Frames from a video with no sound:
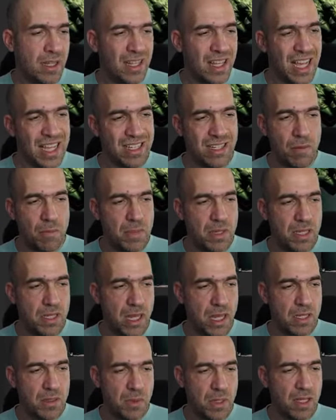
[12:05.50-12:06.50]
It has some
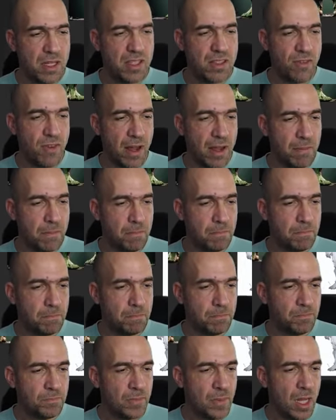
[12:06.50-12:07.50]
mistakes, but it's fine.
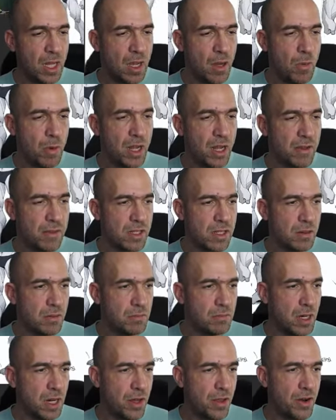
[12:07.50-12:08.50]
We have
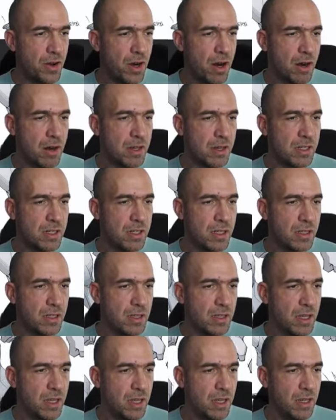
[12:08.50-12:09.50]
some other artists
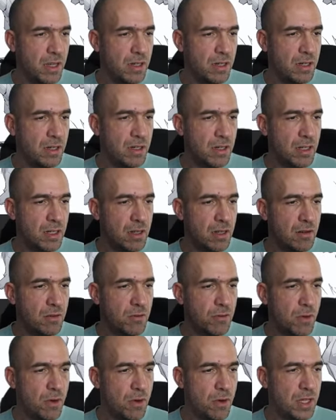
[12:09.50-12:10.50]
here
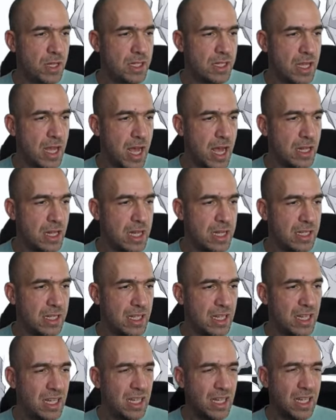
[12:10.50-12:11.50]
for the
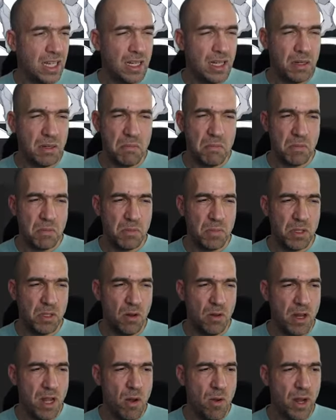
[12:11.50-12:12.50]
stylized.
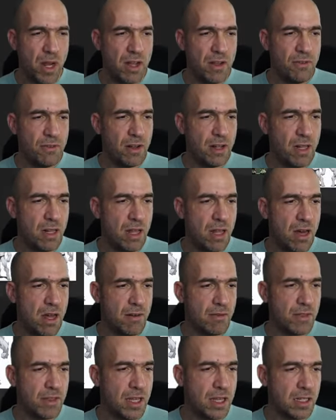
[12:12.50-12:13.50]
So yeah, we have a
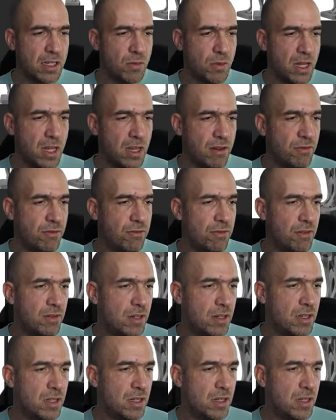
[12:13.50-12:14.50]
lot of things. We have
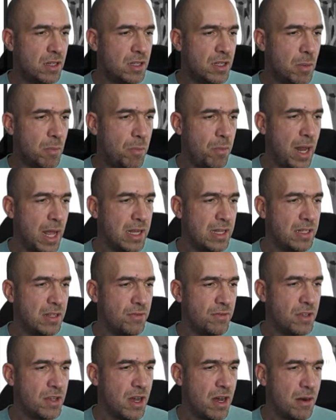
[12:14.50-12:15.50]
the
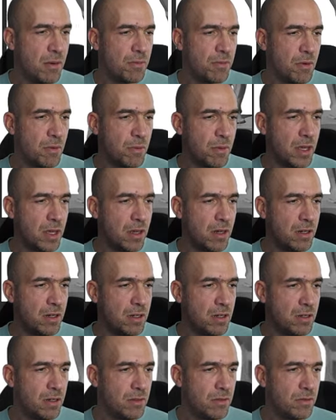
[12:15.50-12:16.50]
planes of the arm from
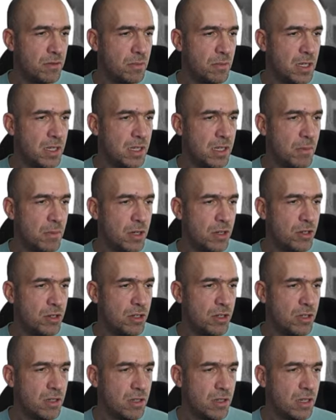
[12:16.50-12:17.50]
here, from this
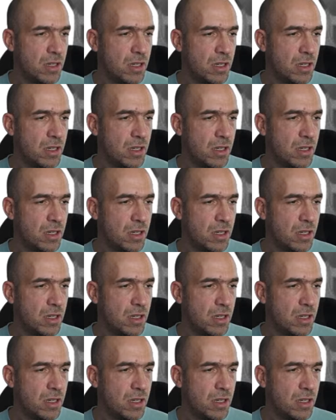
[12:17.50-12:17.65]
image.